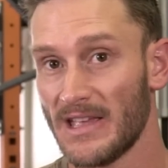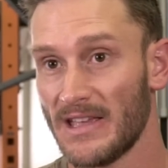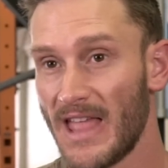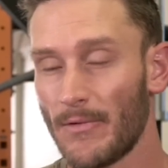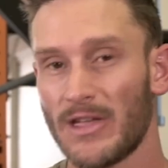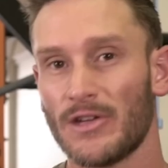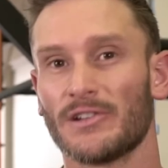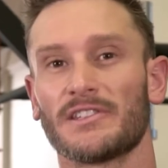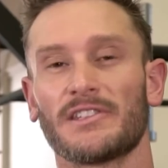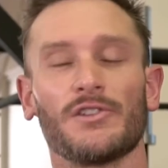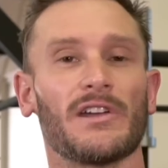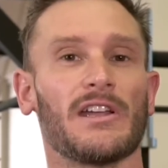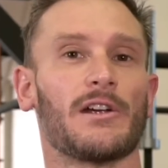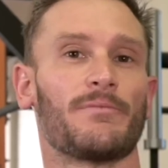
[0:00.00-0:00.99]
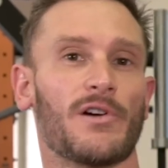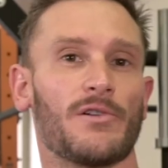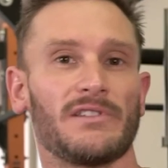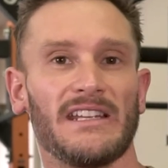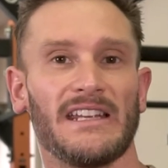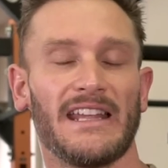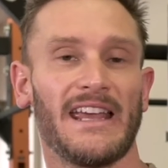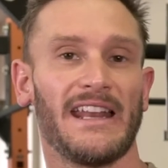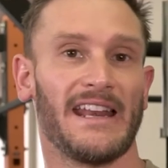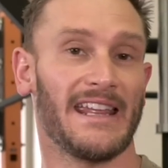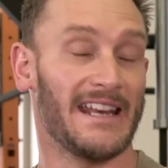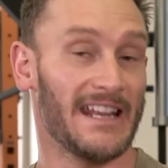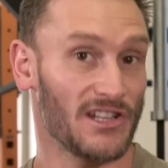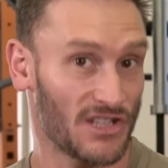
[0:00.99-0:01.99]
That way you can still get your protein in and
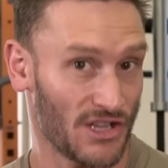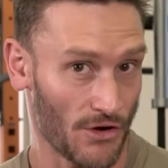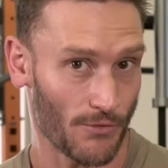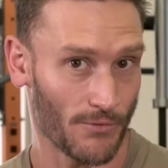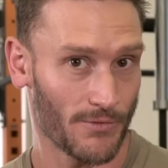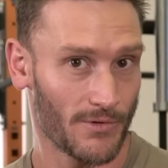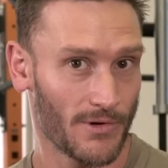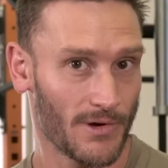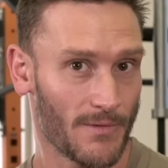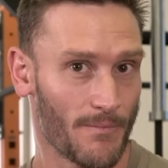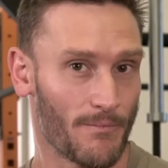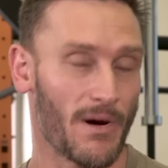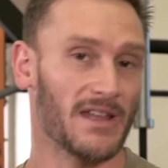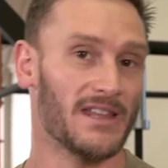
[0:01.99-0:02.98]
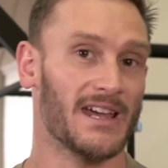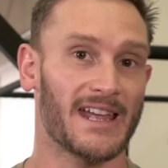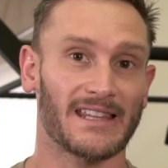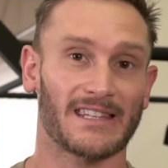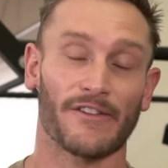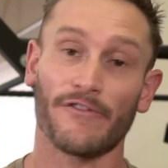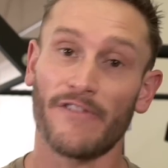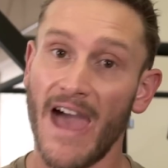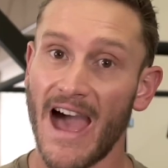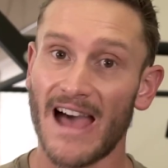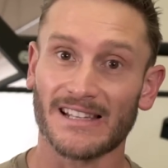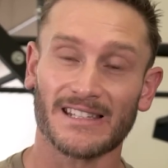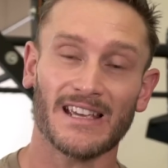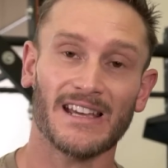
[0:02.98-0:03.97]
eat it too, but you get to
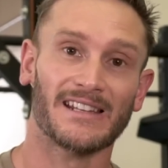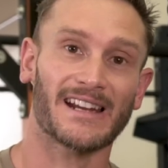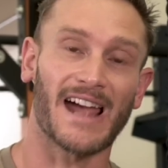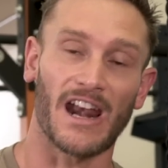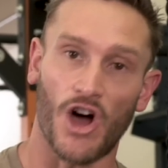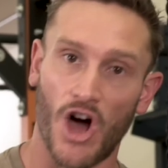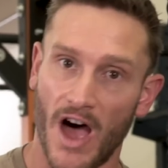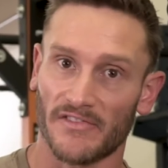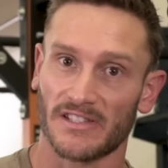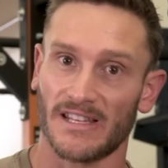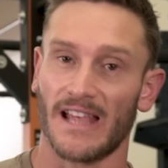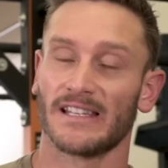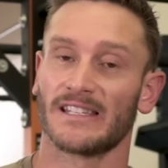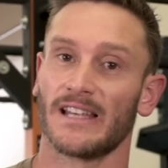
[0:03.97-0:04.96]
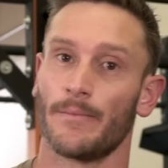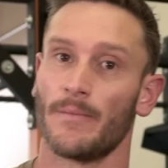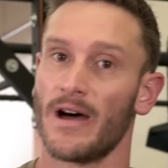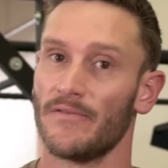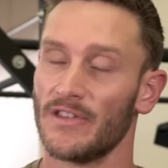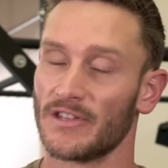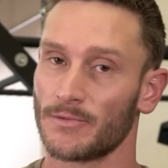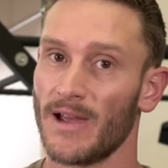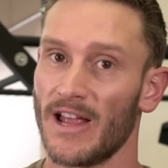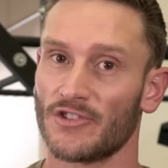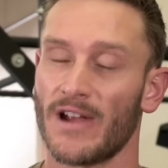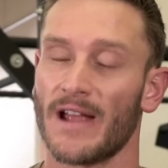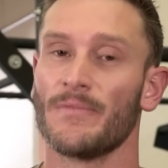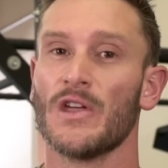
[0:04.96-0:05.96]
fast to kind of offset some of the
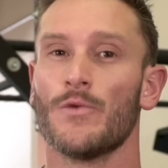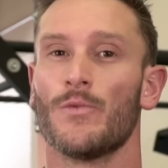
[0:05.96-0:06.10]
switch, right?